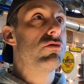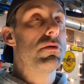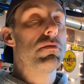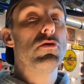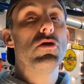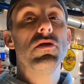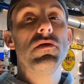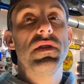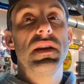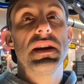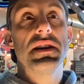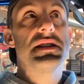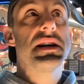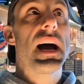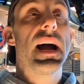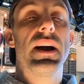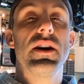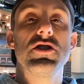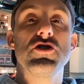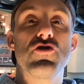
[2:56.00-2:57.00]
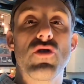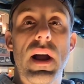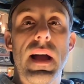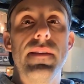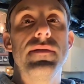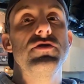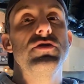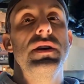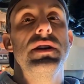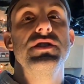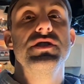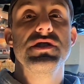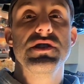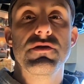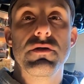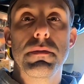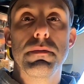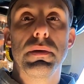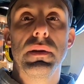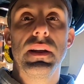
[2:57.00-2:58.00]
remove the entire drivetrain just to
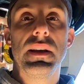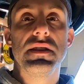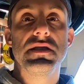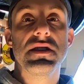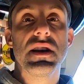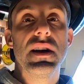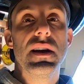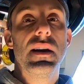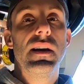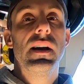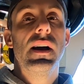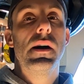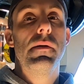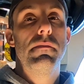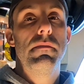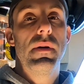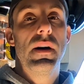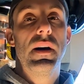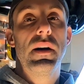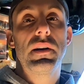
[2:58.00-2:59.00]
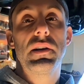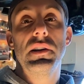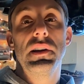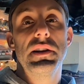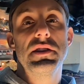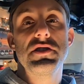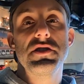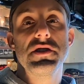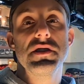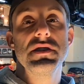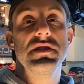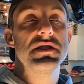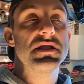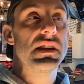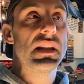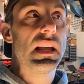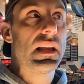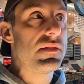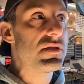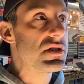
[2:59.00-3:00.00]
replace a clutch
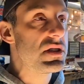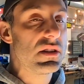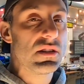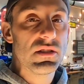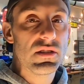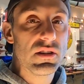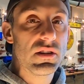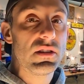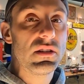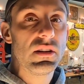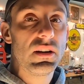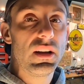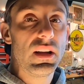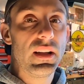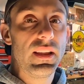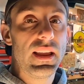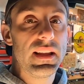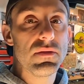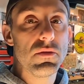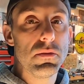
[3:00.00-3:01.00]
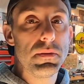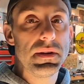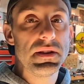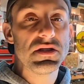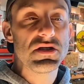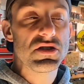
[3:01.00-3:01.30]
slave cylinder. Uh, that would be